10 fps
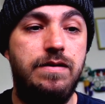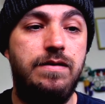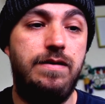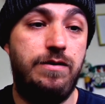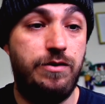
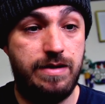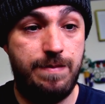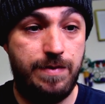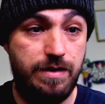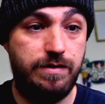And I took
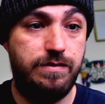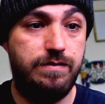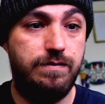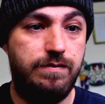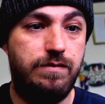that box
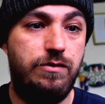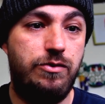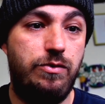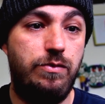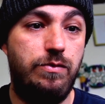
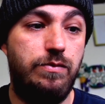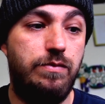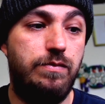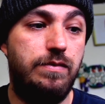to